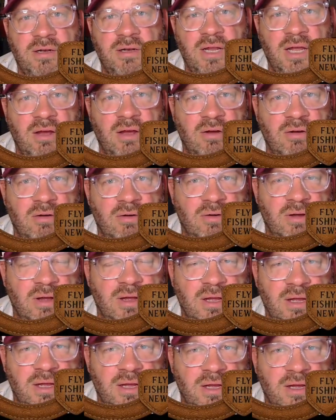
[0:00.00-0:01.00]
Now,
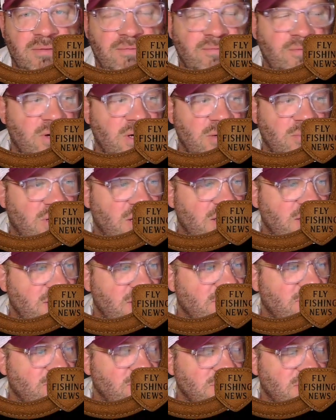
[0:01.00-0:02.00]
a friend of
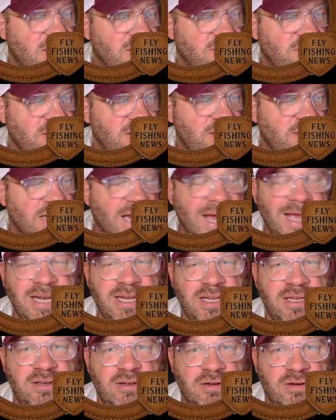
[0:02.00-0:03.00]
mine was actually
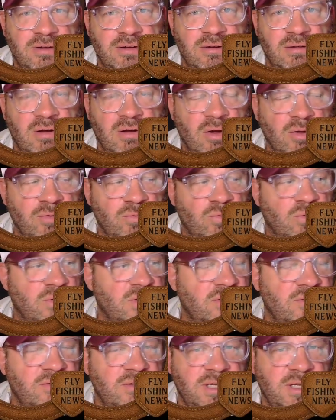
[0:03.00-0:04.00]
guided on one
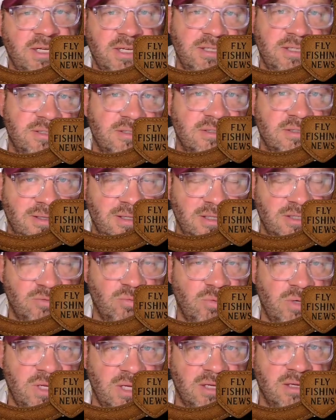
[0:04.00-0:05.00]
of these this
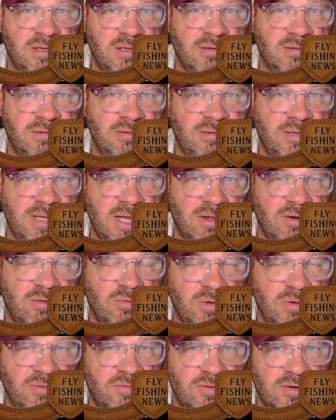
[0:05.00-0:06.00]
week down a
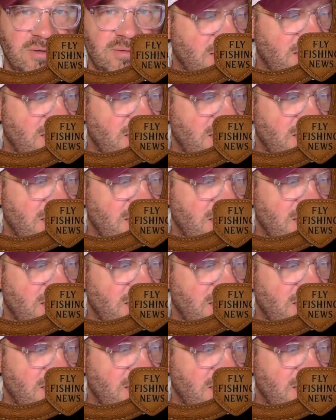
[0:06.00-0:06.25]
river,